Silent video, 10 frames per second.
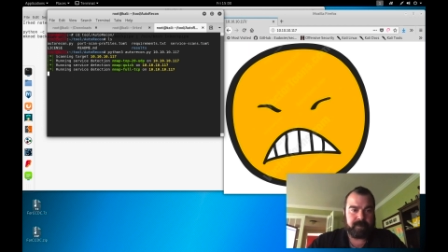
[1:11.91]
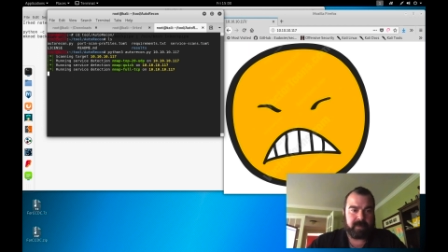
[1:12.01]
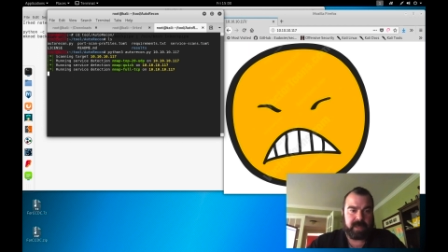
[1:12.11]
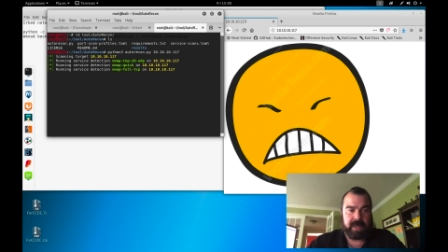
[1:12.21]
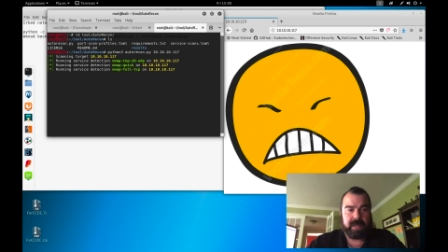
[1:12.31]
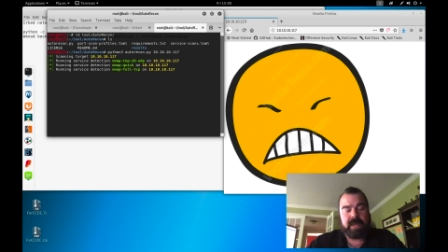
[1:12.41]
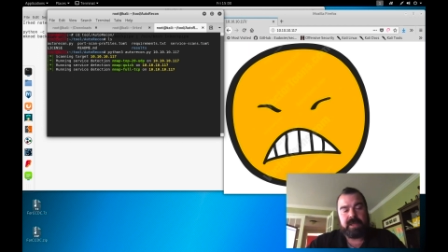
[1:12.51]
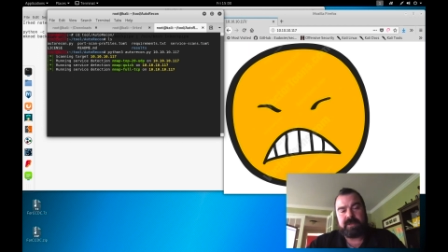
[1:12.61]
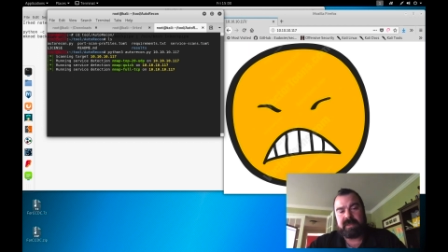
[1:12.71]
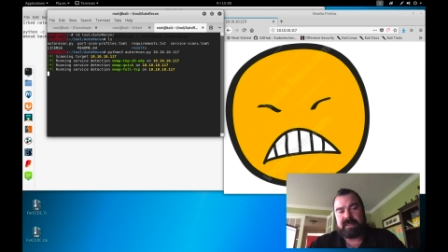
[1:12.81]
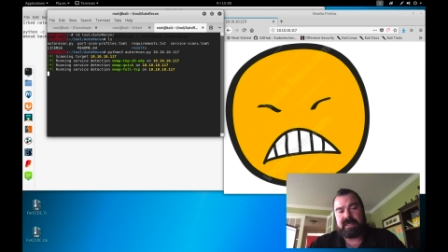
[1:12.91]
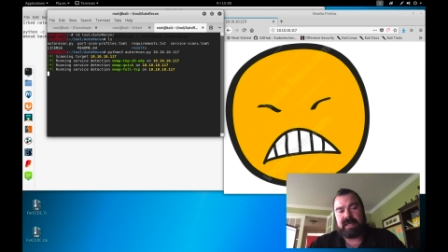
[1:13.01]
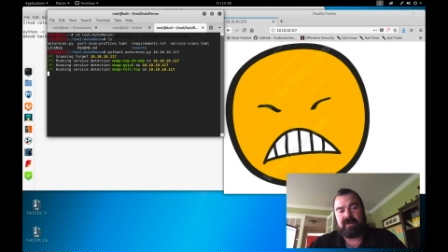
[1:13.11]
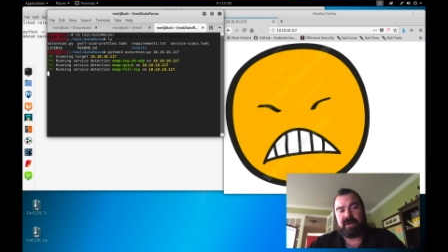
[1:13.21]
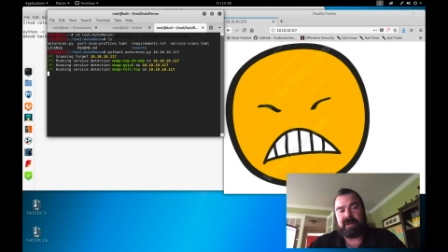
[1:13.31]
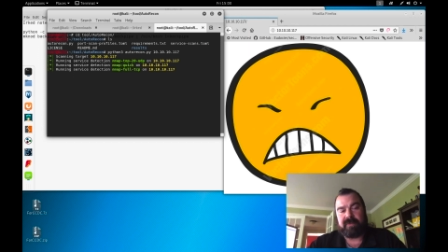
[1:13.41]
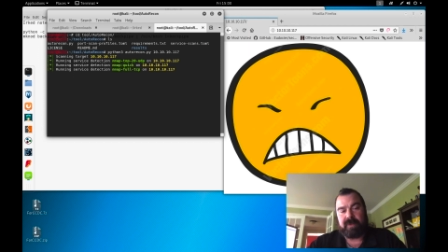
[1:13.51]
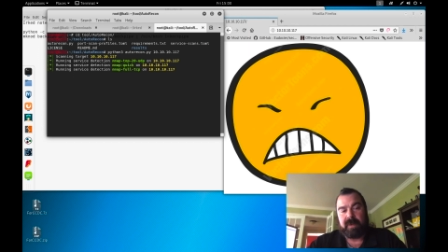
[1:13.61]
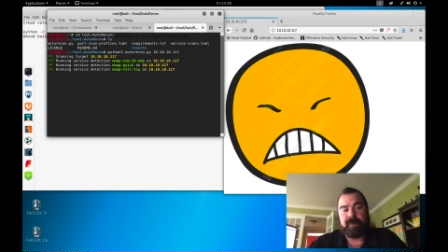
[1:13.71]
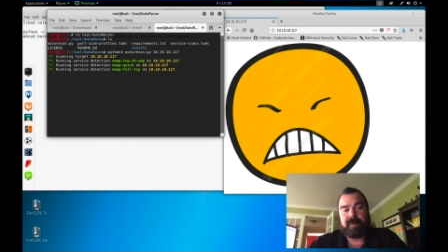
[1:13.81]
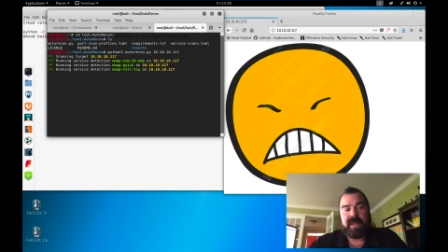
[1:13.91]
Okay, so this is going to run through.